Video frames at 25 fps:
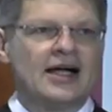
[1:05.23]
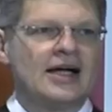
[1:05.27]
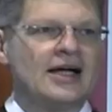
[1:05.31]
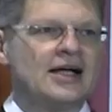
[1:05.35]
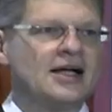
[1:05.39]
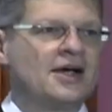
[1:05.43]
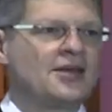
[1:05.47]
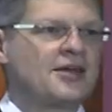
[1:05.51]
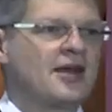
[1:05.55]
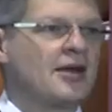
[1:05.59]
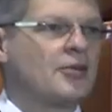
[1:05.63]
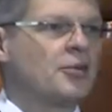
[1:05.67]

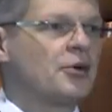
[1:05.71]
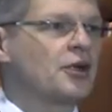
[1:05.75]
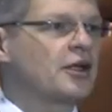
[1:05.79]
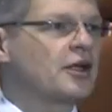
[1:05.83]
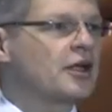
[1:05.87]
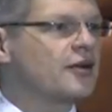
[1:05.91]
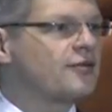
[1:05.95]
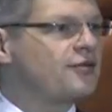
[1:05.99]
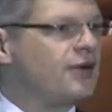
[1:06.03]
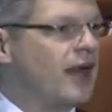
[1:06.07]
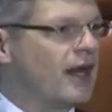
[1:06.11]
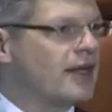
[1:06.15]
They
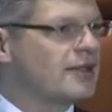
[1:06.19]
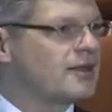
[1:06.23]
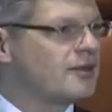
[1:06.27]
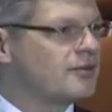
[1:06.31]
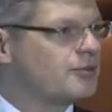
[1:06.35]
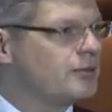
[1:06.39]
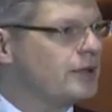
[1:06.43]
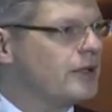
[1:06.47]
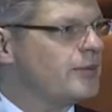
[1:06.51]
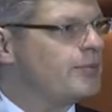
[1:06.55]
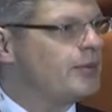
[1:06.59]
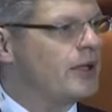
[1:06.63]
work
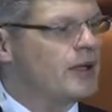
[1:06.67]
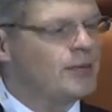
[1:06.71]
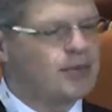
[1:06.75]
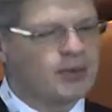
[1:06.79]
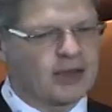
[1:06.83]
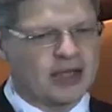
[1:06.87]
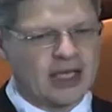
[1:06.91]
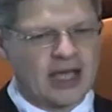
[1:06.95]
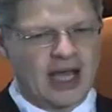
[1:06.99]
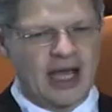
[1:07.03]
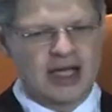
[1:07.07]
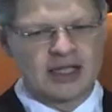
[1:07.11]
effectively.
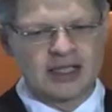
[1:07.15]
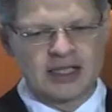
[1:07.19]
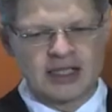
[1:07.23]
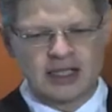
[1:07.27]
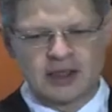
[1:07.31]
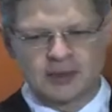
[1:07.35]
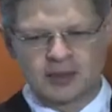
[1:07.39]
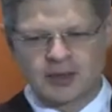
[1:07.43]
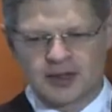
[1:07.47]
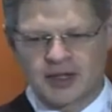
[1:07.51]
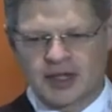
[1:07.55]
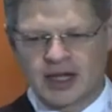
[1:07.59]
People can
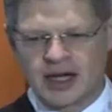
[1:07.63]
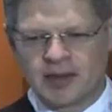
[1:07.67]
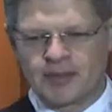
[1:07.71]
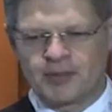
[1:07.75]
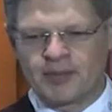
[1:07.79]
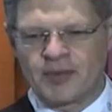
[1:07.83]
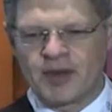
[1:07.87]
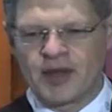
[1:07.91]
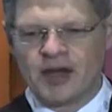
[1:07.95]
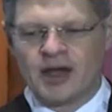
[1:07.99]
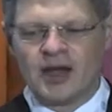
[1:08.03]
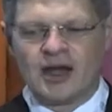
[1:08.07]
hear with
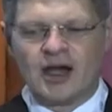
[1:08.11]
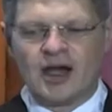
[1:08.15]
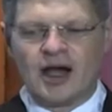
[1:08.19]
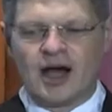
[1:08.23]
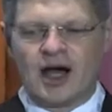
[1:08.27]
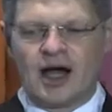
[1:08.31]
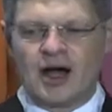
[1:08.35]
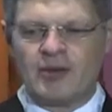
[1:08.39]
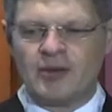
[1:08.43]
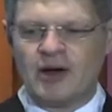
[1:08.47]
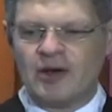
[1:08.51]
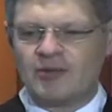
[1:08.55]
them.
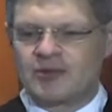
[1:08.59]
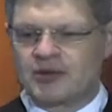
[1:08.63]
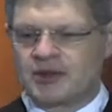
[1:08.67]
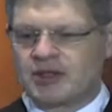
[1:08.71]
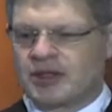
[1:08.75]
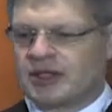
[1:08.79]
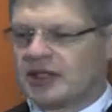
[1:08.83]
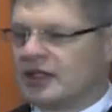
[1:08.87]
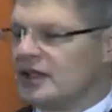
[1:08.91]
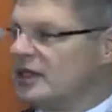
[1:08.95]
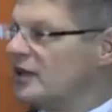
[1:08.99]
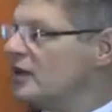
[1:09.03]

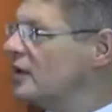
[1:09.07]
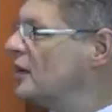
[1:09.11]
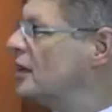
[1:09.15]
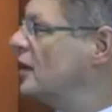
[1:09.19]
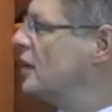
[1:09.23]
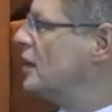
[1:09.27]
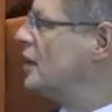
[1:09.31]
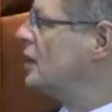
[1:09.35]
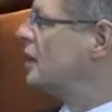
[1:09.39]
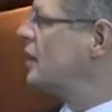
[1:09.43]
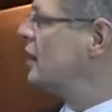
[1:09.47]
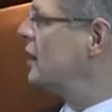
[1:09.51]
However,
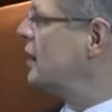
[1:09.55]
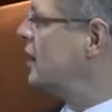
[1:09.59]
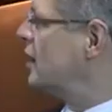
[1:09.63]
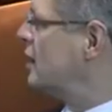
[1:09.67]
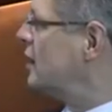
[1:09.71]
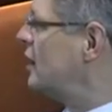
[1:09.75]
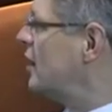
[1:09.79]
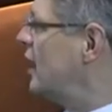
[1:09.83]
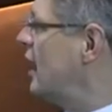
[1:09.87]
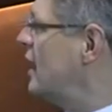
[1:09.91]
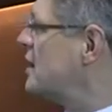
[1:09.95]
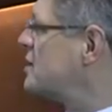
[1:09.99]

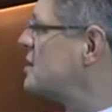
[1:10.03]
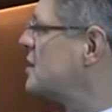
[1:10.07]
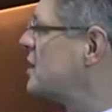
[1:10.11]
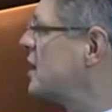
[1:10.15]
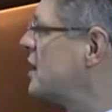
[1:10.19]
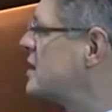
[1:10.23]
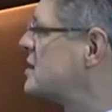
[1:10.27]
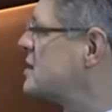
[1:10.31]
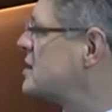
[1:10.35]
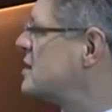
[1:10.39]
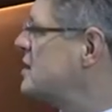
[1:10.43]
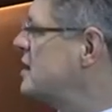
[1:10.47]
as you
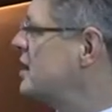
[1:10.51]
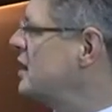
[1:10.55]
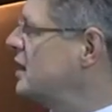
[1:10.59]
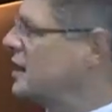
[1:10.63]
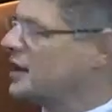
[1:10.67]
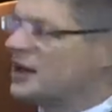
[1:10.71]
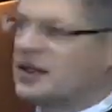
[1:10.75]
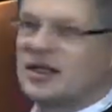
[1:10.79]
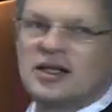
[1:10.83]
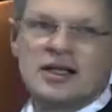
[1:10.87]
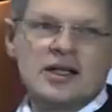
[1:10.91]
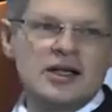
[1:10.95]
can see
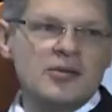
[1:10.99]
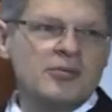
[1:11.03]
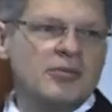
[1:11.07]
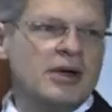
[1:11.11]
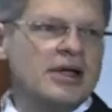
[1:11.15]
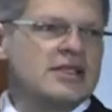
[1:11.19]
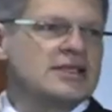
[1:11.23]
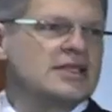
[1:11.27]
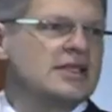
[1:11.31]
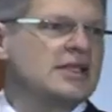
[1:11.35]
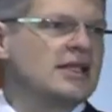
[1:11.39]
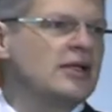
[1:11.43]
here,
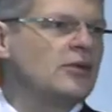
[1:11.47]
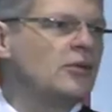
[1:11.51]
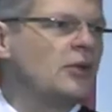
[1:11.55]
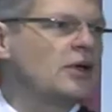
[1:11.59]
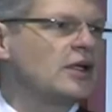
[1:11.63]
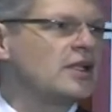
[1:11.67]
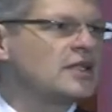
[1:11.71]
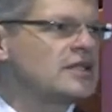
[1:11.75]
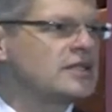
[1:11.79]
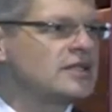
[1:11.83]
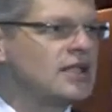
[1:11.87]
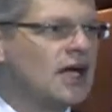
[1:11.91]
basically
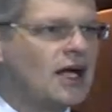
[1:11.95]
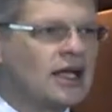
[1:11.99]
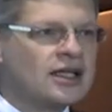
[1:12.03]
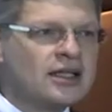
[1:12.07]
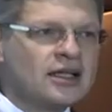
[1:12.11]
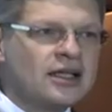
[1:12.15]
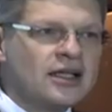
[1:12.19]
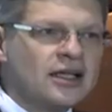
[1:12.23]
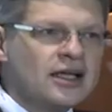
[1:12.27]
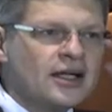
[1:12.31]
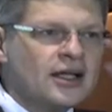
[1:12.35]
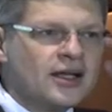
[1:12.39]
what is
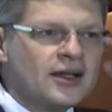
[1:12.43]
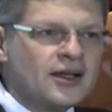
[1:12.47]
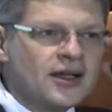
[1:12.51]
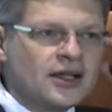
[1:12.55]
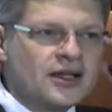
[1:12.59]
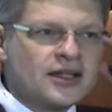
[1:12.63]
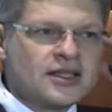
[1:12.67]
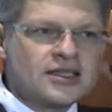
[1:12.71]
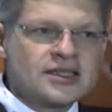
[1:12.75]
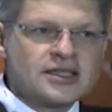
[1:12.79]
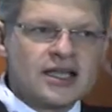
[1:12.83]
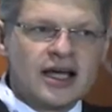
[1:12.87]
done,
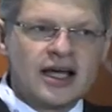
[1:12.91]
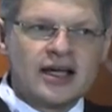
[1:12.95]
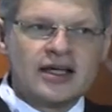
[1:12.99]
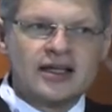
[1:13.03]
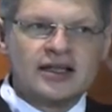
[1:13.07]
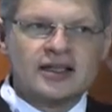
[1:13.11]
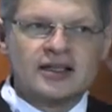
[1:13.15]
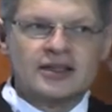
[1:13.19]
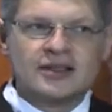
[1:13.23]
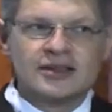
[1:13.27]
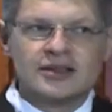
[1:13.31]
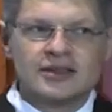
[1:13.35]
there is
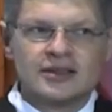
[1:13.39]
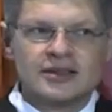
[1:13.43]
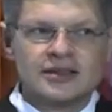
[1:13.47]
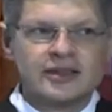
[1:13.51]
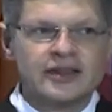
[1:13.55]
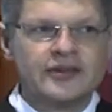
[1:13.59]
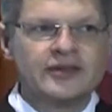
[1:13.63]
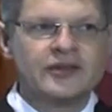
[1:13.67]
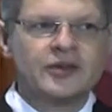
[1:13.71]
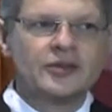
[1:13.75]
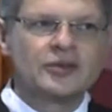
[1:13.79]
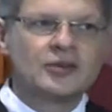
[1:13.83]
a,
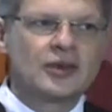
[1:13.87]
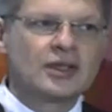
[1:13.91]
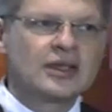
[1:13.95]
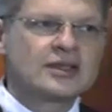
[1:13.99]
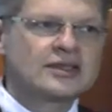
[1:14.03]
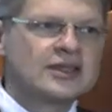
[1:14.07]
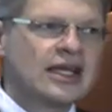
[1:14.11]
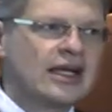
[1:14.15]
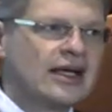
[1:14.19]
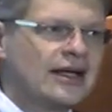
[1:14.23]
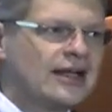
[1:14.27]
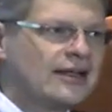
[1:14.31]
if you
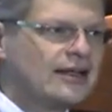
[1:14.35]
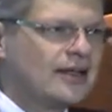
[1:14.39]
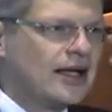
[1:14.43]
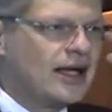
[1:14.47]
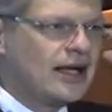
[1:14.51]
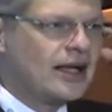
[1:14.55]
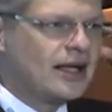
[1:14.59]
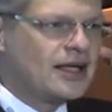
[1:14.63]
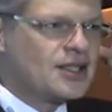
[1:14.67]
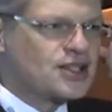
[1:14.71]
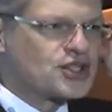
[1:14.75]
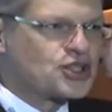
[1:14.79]
want to say,
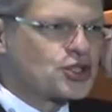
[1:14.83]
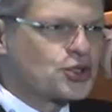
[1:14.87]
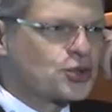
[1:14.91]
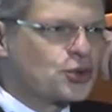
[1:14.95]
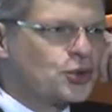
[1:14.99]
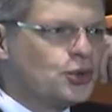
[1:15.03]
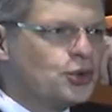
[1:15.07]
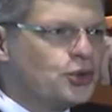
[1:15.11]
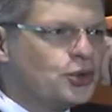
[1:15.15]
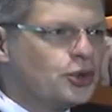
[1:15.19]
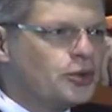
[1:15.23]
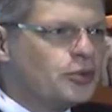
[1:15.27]
a
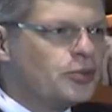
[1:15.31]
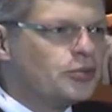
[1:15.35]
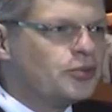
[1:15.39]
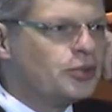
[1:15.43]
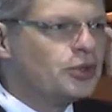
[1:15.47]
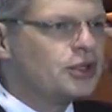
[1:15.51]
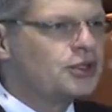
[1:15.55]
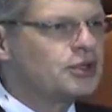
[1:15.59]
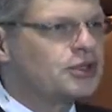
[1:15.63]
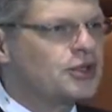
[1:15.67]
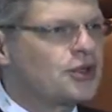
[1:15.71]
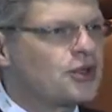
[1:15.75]
screw
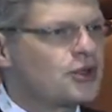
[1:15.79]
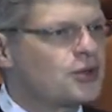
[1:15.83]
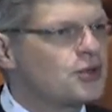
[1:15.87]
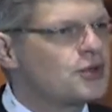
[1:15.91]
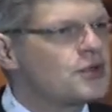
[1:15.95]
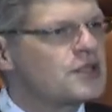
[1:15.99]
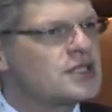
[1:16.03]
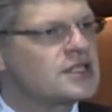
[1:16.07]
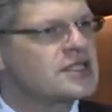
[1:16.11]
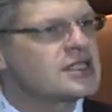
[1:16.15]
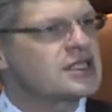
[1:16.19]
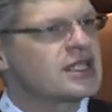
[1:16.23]
put
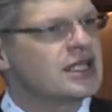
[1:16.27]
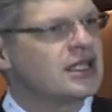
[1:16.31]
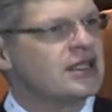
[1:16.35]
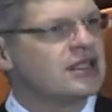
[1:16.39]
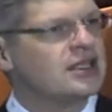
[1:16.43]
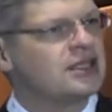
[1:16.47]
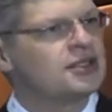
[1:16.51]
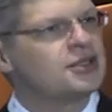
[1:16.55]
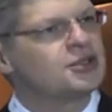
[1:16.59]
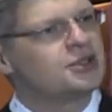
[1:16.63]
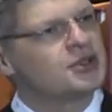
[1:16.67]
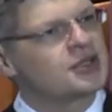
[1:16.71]
through the
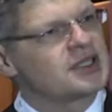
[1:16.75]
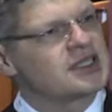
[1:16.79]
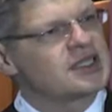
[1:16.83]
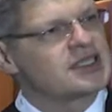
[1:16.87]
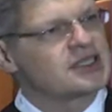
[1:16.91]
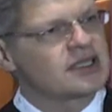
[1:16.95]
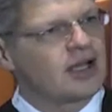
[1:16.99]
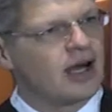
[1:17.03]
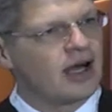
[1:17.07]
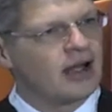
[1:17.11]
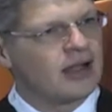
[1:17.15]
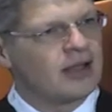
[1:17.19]
skin into the
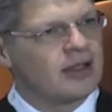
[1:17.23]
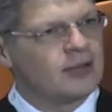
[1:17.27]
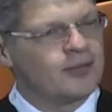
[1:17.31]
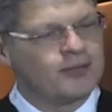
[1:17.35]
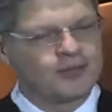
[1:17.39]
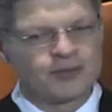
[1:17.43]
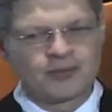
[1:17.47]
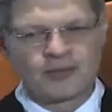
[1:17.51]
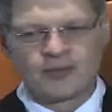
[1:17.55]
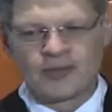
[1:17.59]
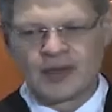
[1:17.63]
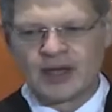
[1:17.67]

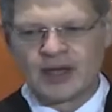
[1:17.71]
skull.